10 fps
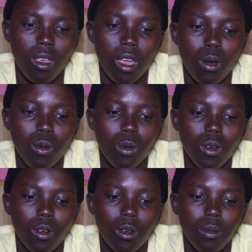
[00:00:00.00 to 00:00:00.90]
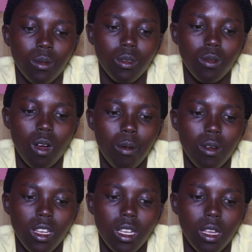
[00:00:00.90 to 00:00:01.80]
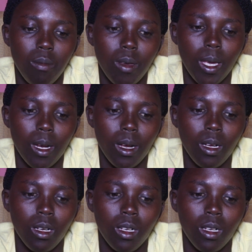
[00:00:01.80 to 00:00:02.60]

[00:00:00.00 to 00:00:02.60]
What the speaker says: yego iwabo ni Remera